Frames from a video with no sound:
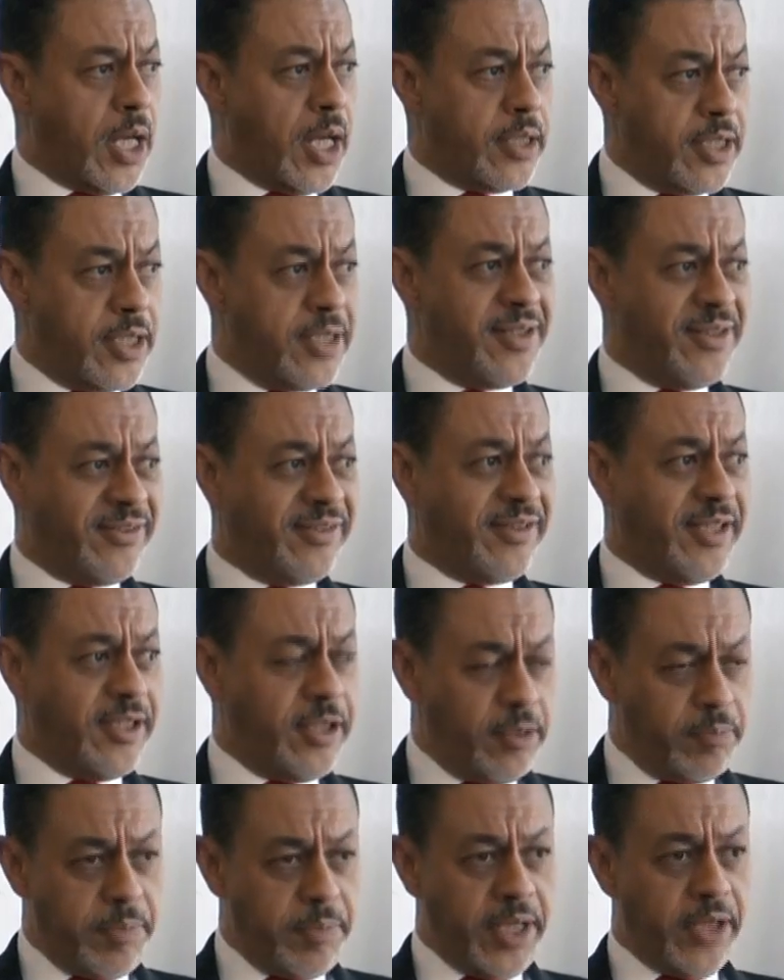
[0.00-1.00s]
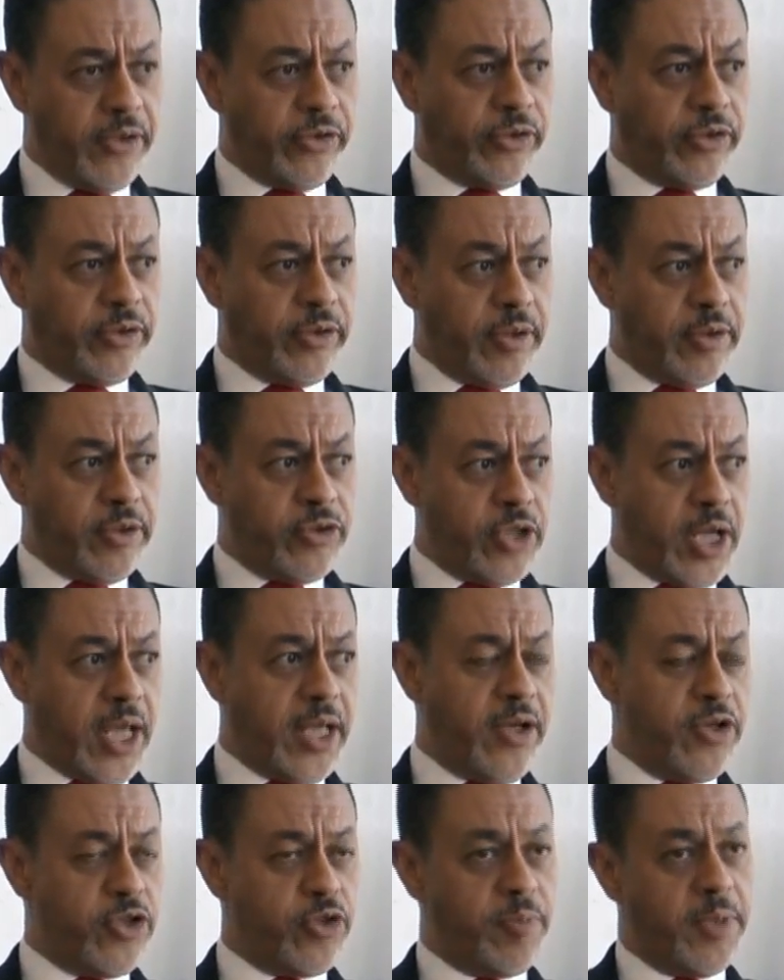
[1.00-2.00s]
I think the single biggest
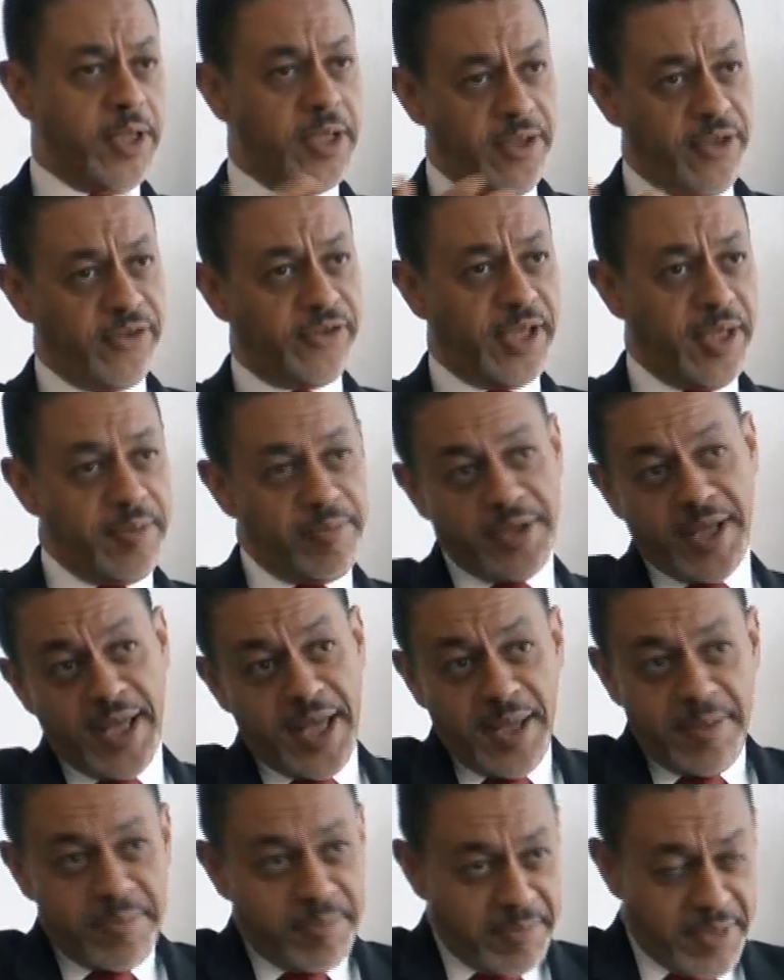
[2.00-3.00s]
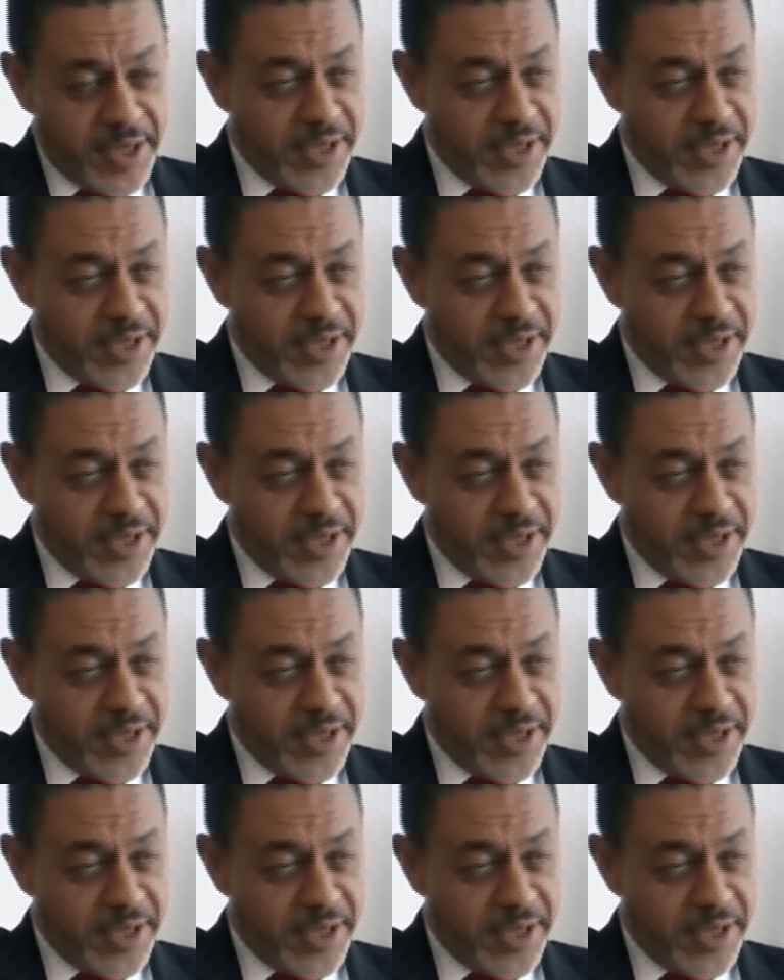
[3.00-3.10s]
challenge, but at the same time,